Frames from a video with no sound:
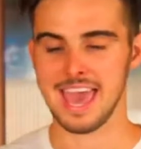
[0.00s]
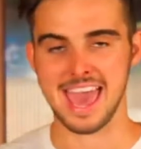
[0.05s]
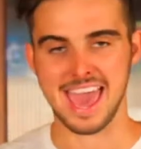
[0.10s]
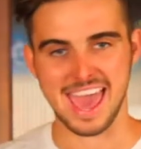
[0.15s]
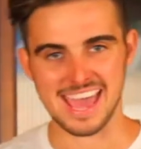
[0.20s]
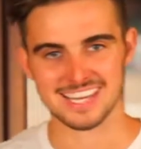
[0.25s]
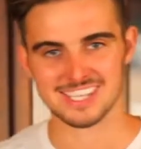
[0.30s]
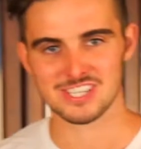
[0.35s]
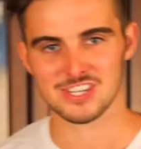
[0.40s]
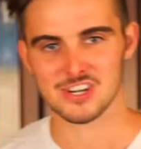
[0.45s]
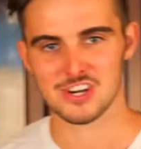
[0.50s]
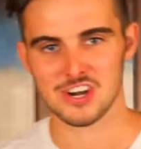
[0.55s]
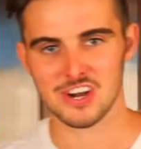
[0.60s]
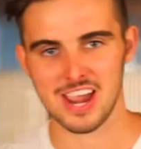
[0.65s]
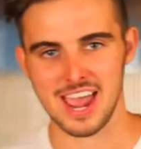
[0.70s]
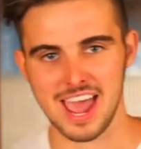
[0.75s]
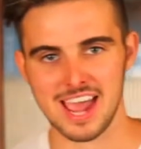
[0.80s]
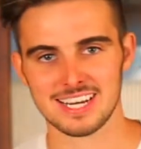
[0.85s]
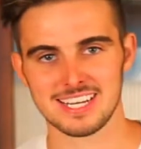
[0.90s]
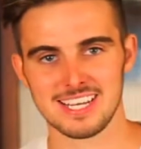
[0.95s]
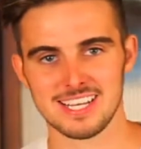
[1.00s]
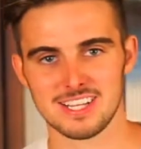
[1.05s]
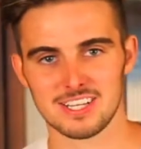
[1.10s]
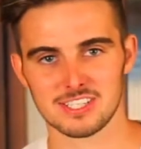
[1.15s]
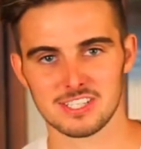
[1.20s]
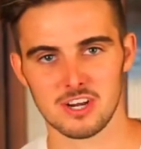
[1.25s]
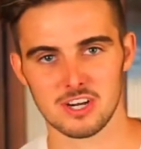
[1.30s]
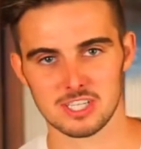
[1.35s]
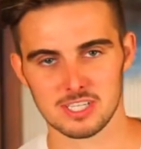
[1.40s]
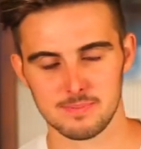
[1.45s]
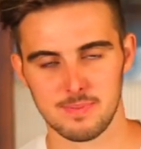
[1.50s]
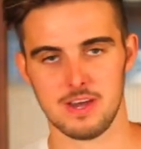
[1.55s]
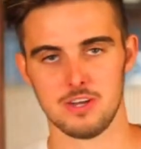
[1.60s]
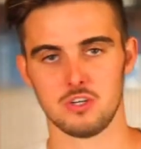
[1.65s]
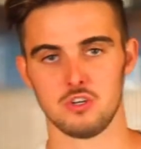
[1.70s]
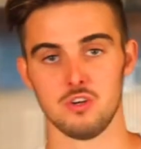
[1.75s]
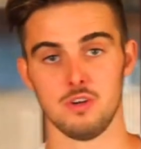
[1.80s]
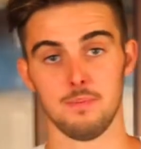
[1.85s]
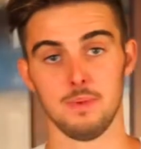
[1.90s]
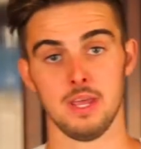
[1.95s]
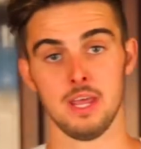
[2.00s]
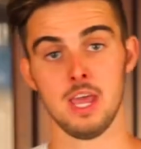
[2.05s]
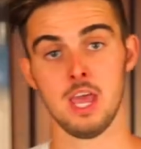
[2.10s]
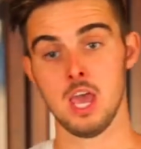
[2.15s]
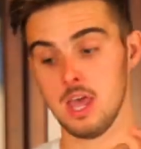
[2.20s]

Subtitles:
Enter AcneLXR Spot Treatment.